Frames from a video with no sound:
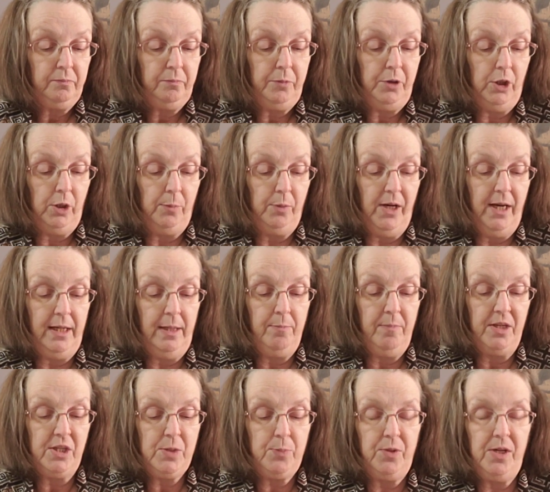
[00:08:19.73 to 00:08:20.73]
Purebred and
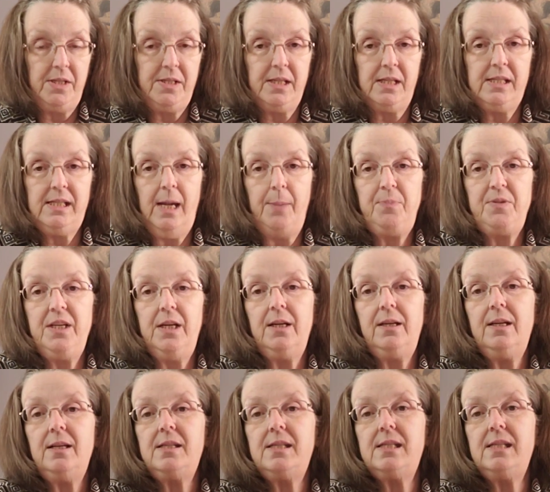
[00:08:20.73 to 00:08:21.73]
mixed breeds
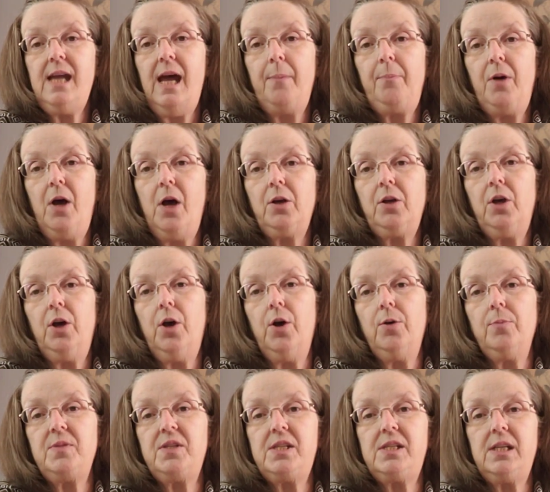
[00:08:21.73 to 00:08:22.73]
accepted. Snap-on
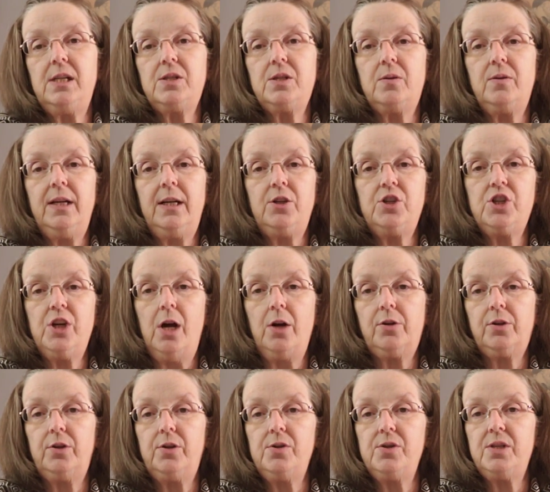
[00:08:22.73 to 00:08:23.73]
combs, scissoring,
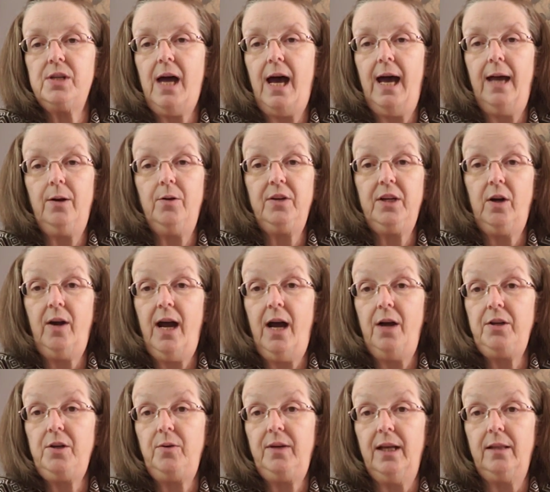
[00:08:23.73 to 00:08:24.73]
chunkers. I don't care how
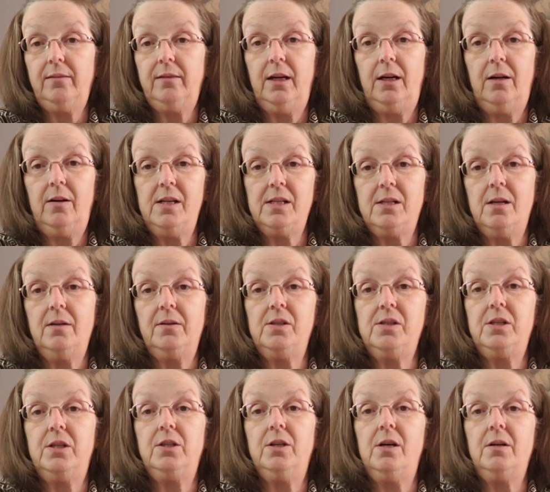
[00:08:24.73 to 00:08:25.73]
you get there as long as
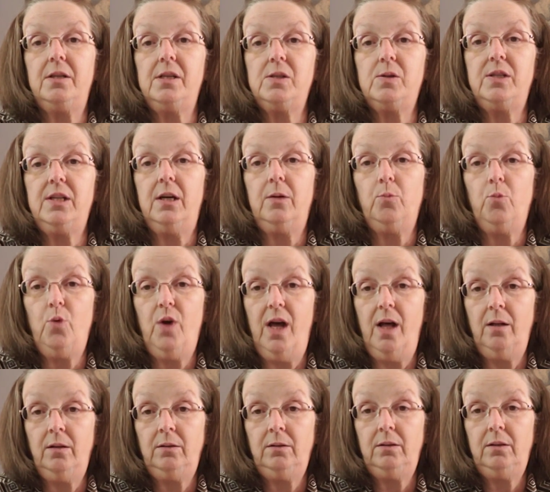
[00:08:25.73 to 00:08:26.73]
the dog is done
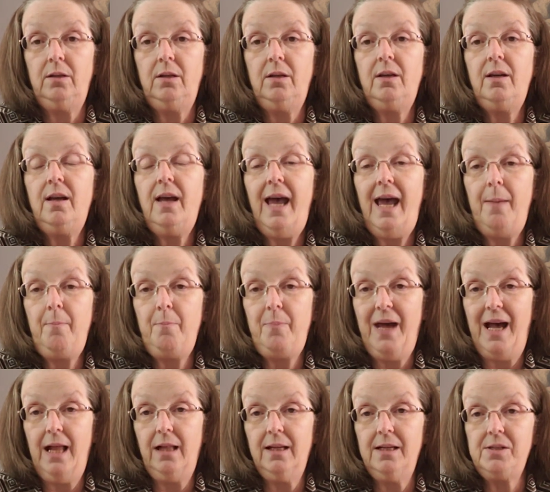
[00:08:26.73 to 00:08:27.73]
well and
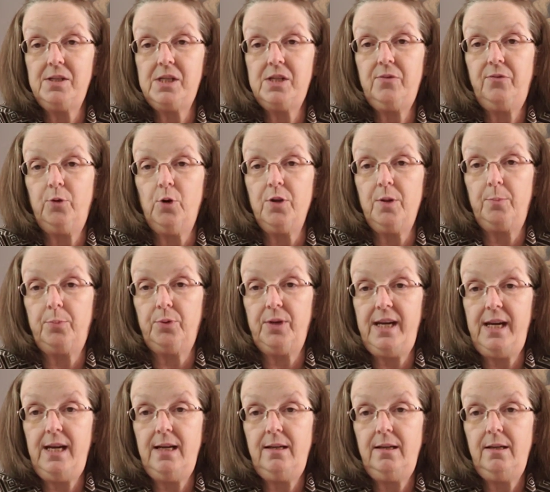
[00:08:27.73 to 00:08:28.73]
balanced for the
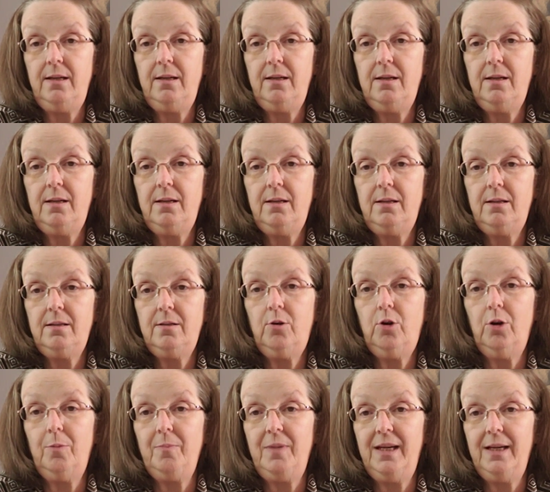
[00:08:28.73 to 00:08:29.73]
breed
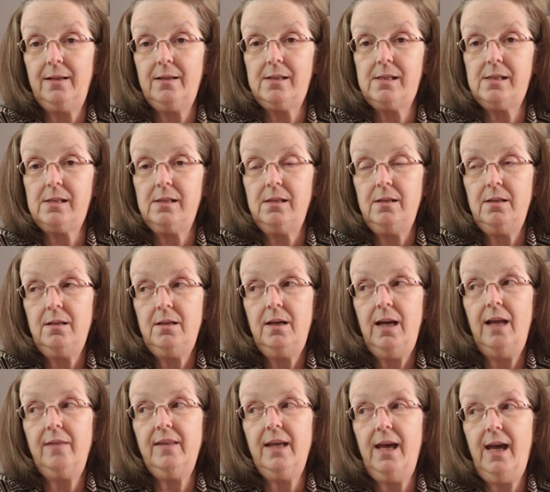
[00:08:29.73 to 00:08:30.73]
or mix,
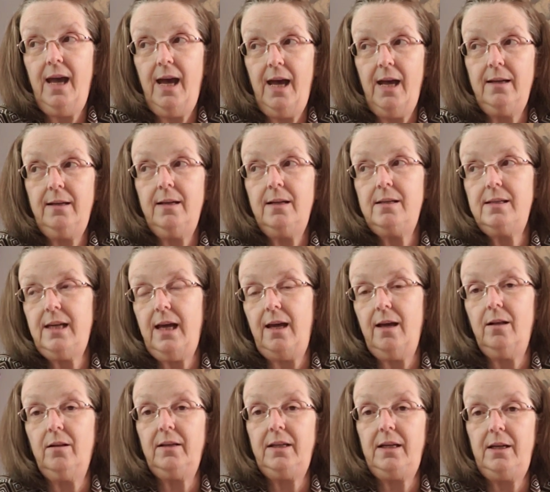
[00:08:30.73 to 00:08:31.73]
and the head,
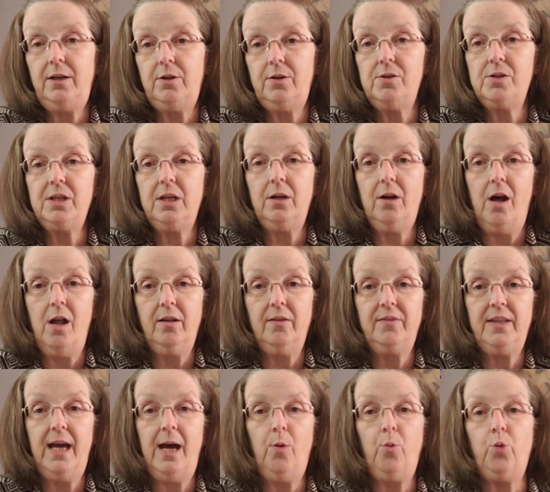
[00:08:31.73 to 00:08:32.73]
tail, ears, and all of
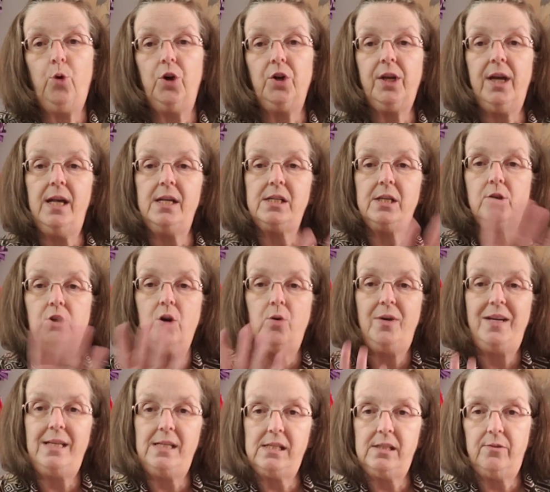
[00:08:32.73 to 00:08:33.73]
that work as a
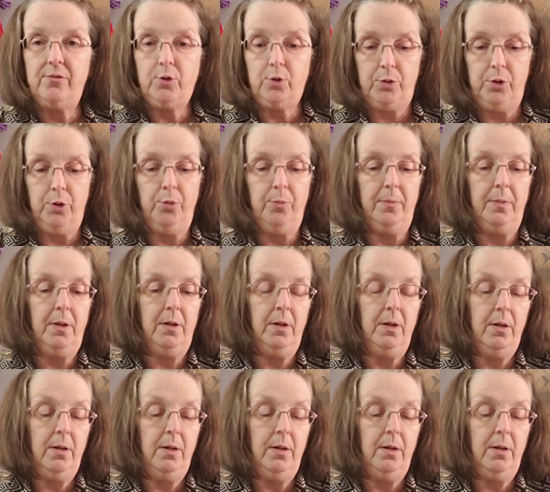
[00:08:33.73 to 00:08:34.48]
cohesive groom.